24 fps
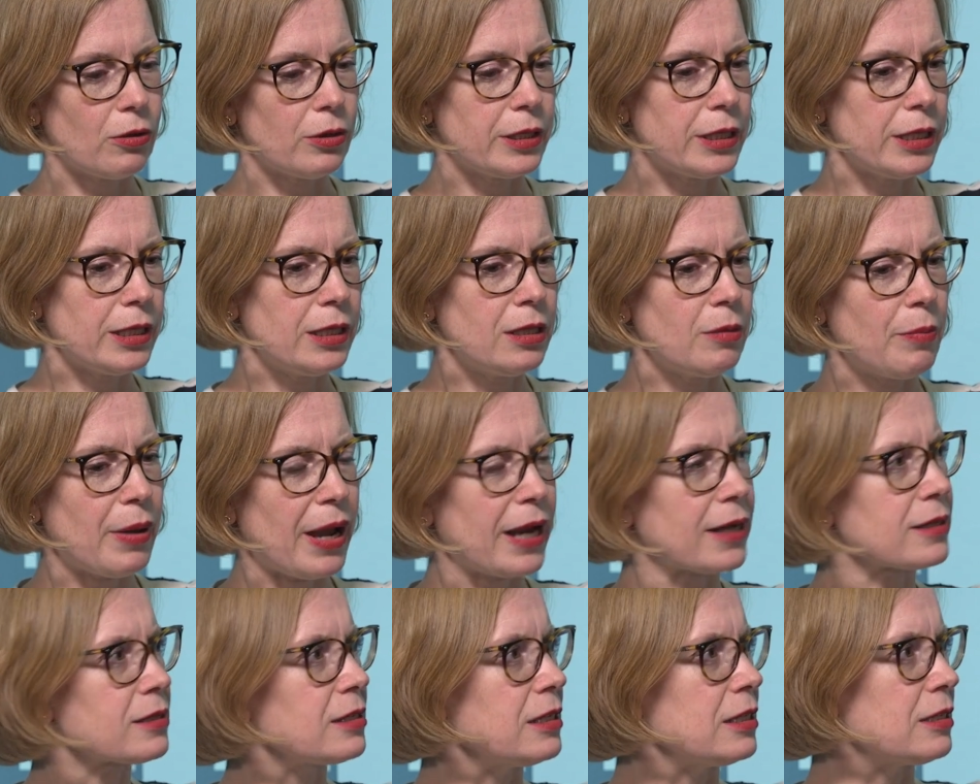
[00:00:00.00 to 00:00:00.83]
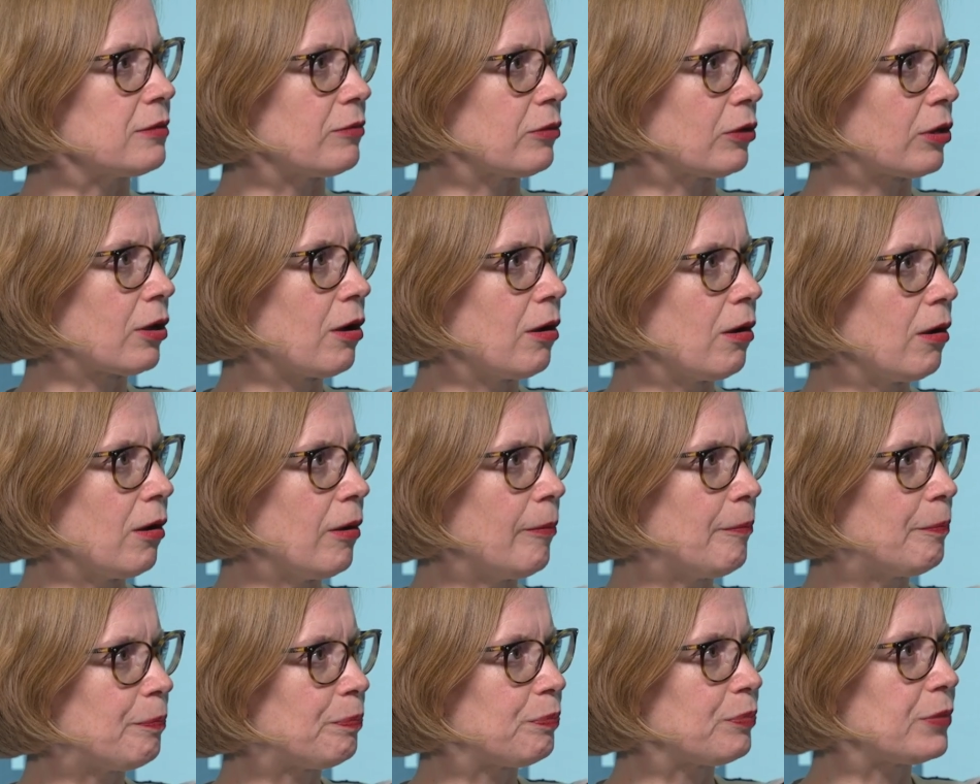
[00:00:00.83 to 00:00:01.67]
in the back seat of the
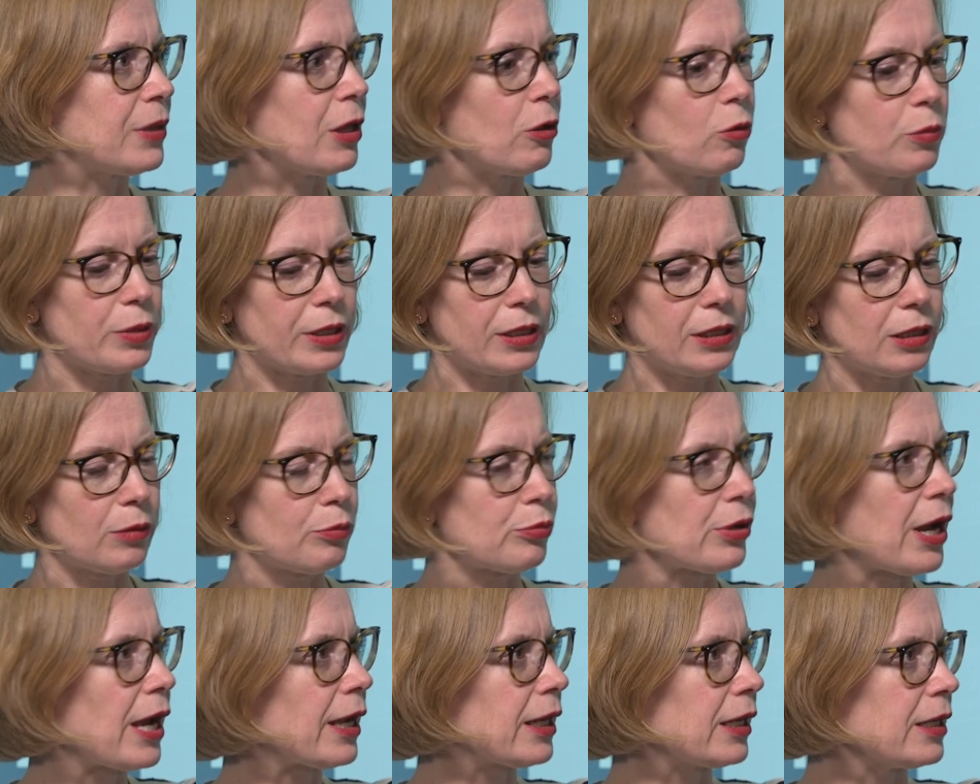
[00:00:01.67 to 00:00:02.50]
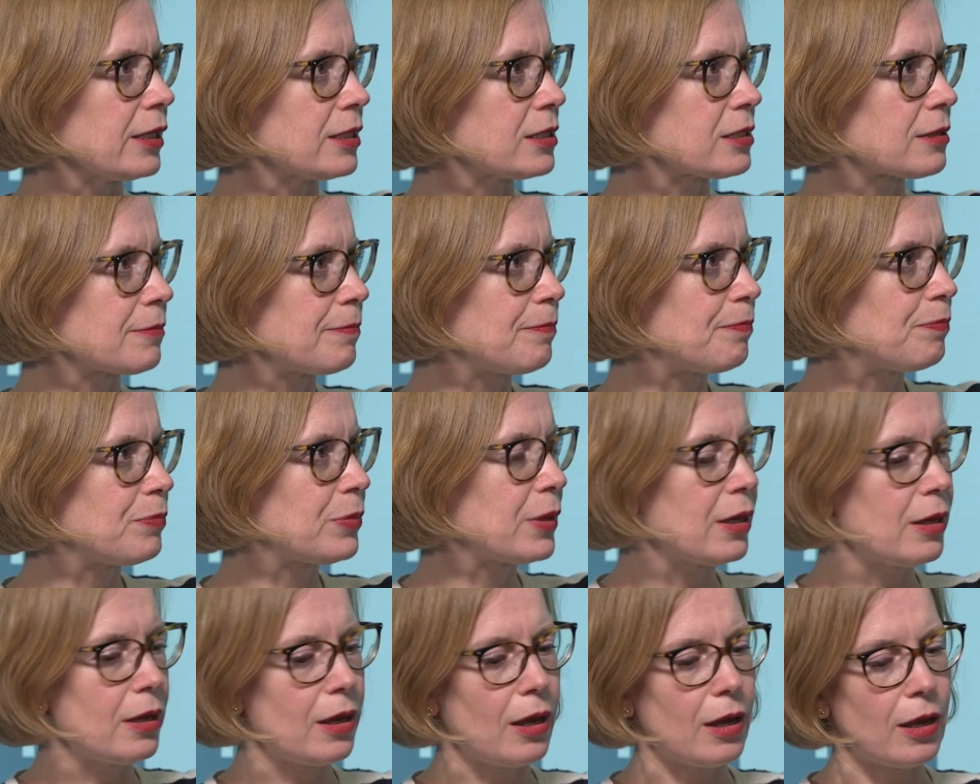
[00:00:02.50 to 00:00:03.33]
car, there will be a little bracket,
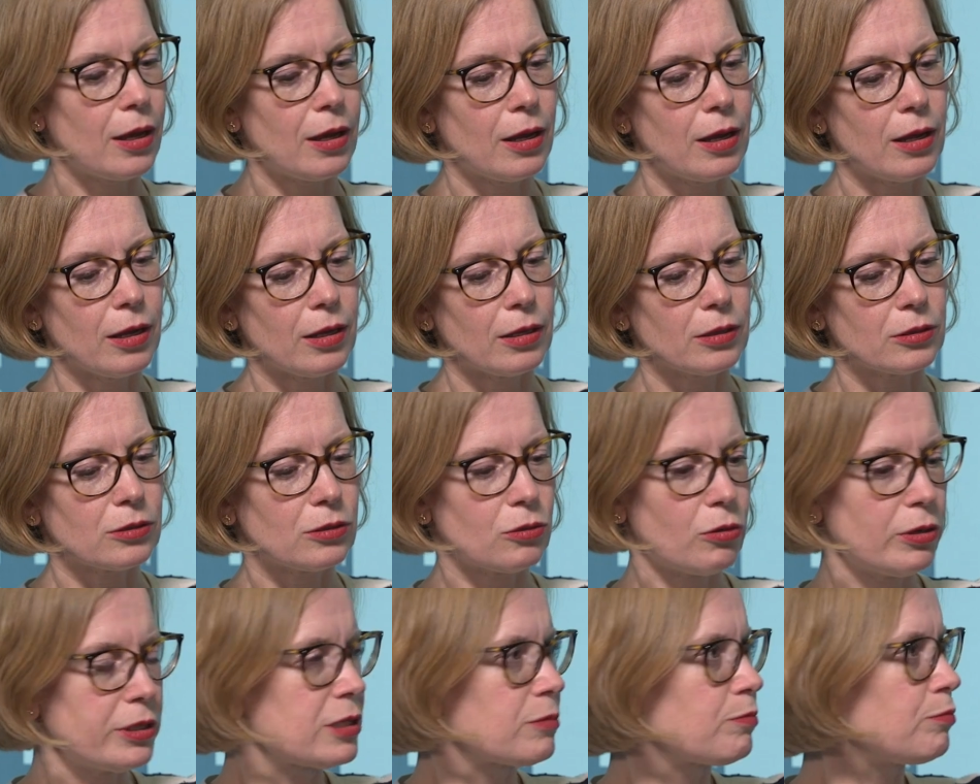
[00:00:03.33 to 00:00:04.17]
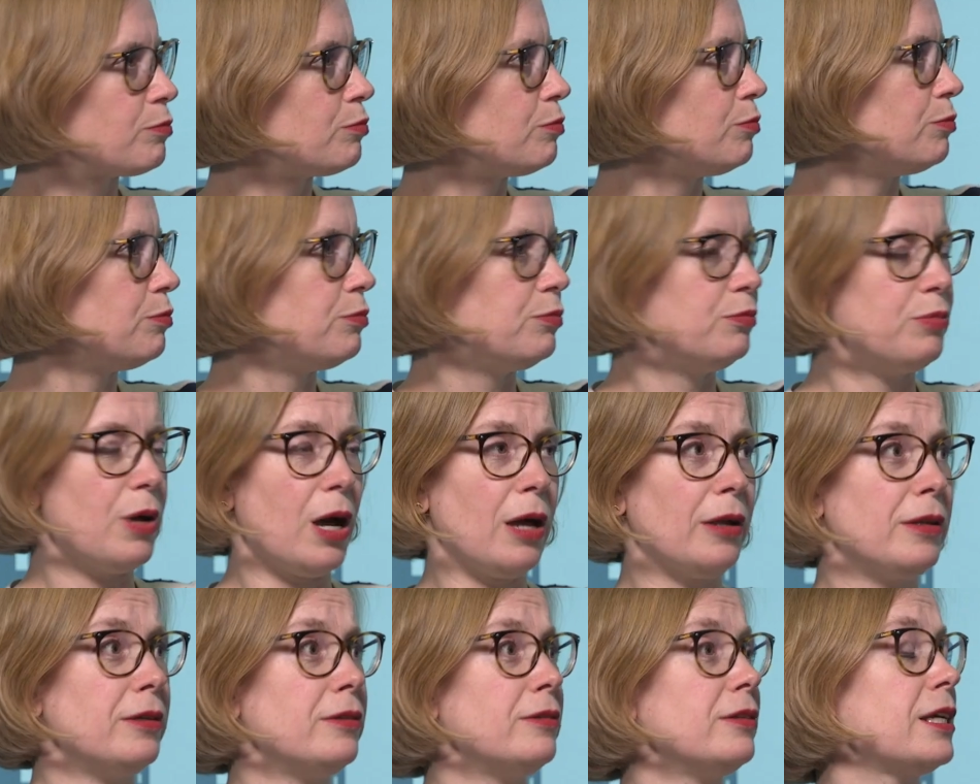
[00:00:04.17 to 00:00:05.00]
quite an
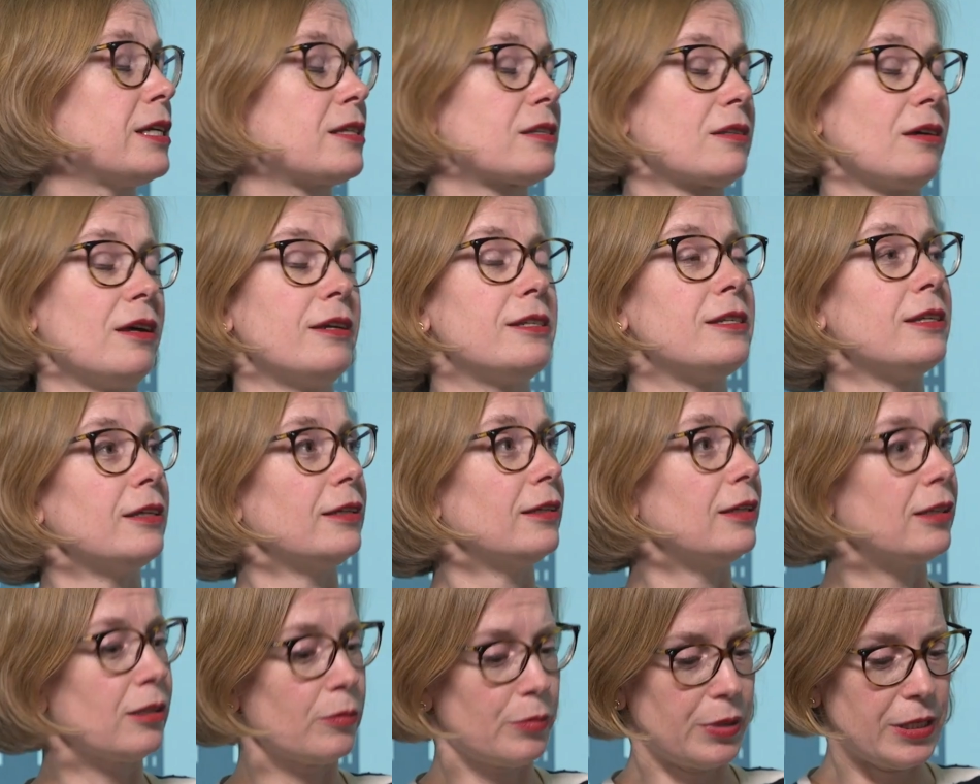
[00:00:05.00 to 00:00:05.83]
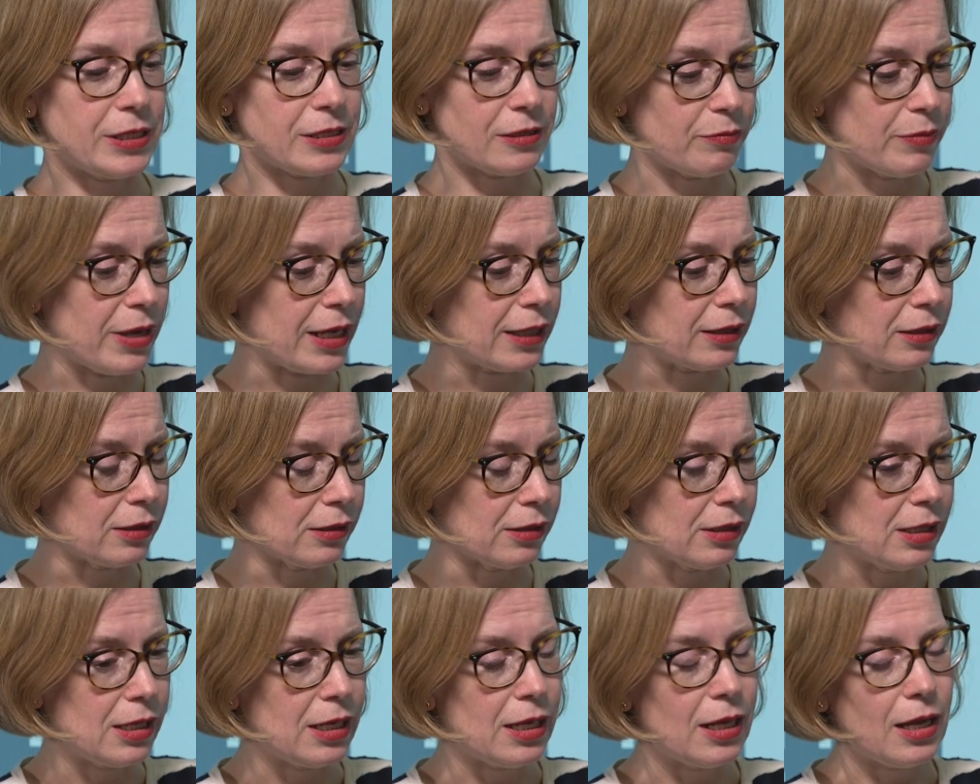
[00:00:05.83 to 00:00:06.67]
unexciting little piece of
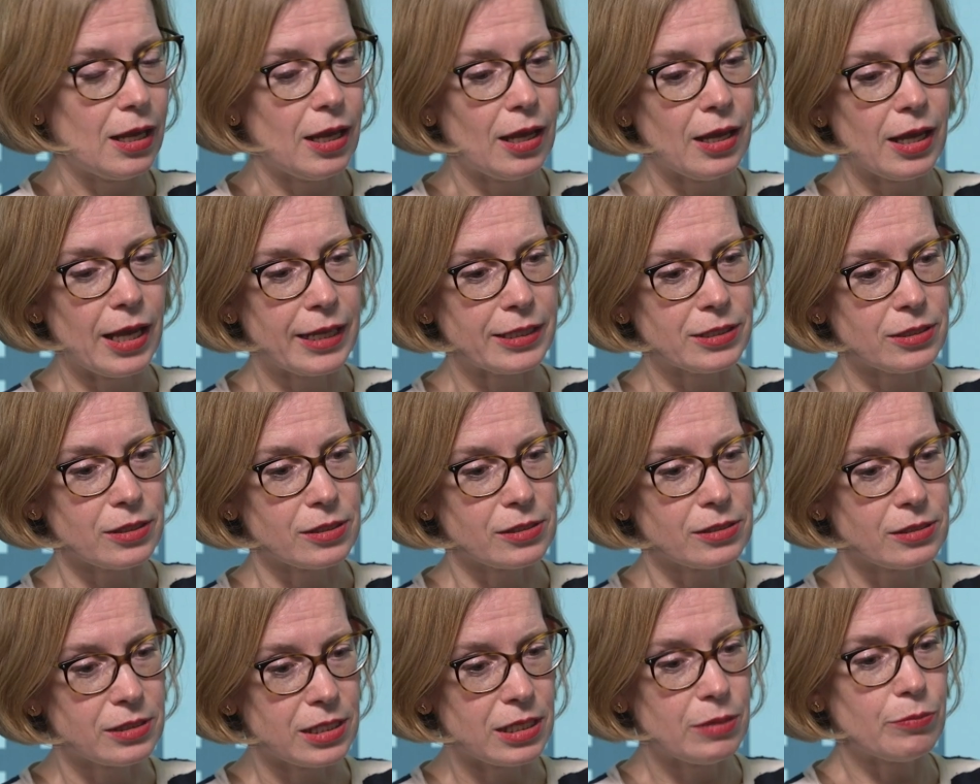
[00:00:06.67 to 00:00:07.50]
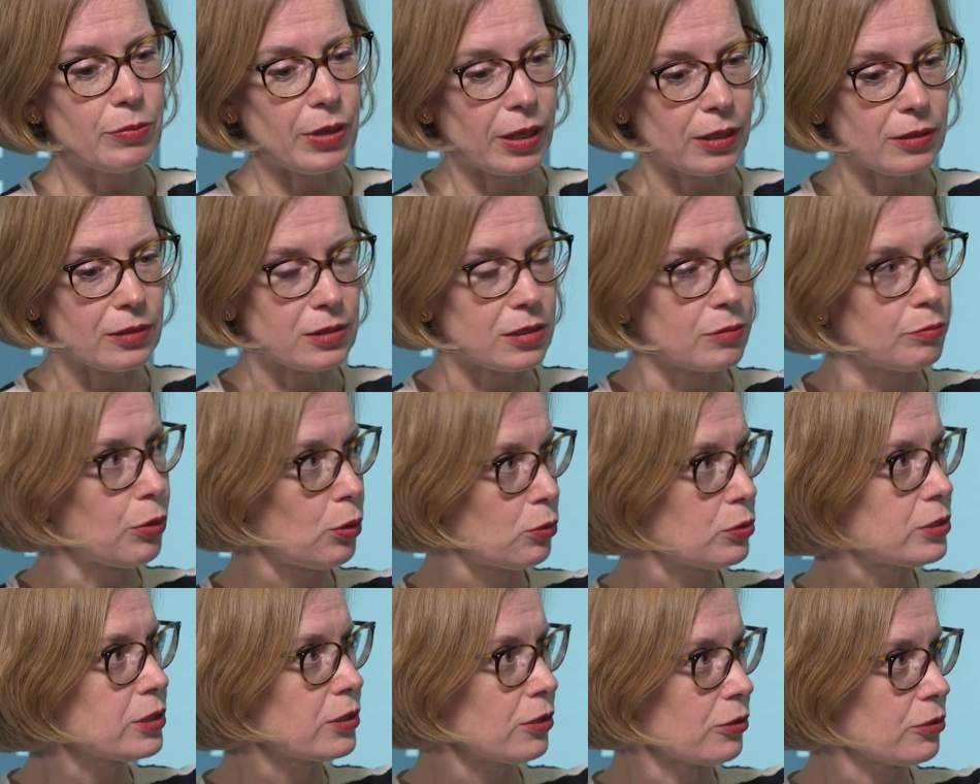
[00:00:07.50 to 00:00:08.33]
metal, and the seat belts are
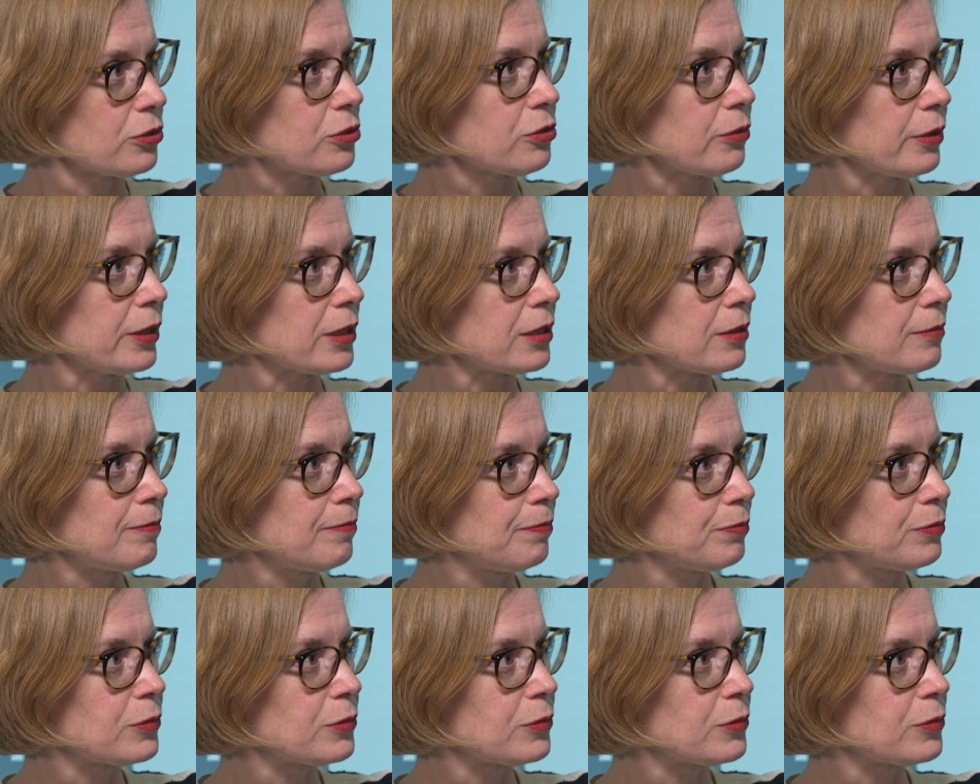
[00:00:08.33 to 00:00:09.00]
bolted onto it.